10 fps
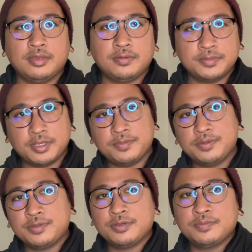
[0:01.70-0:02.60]
What's up
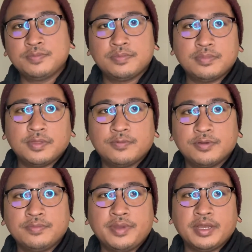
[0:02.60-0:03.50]
YouTube?
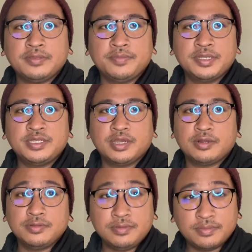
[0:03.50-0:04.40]
Welcome back to my
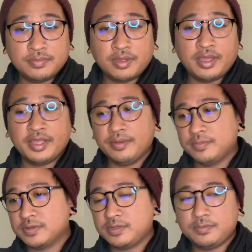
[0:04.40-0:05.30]
channel. I am
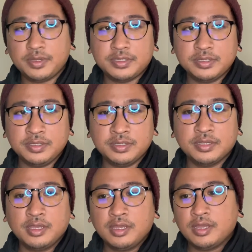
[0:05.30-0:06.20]
Monkey Peaches,
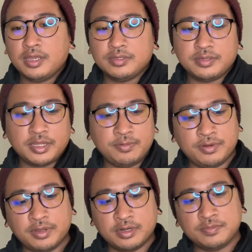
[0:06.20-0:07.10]
and today we're
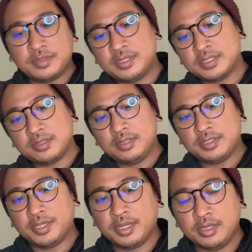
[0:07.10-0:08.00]
going to be
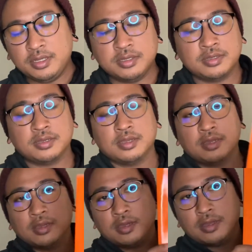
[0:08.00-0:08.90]
discussing
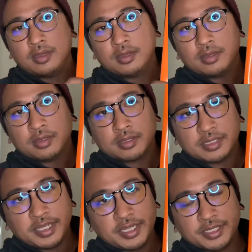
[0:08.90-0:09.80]

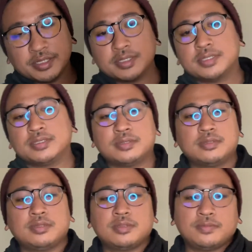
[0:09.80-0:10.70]
Contagious
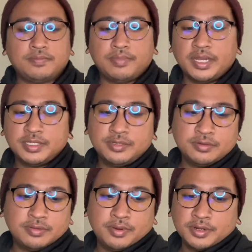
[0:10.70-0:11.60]
by Jonah
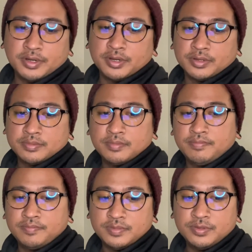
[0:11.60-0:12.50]
Berger,
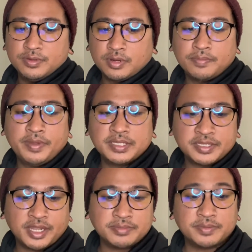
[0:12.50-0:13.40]
New York Best
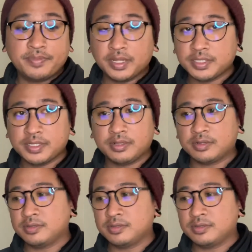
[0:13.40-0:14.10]
Times bestseller.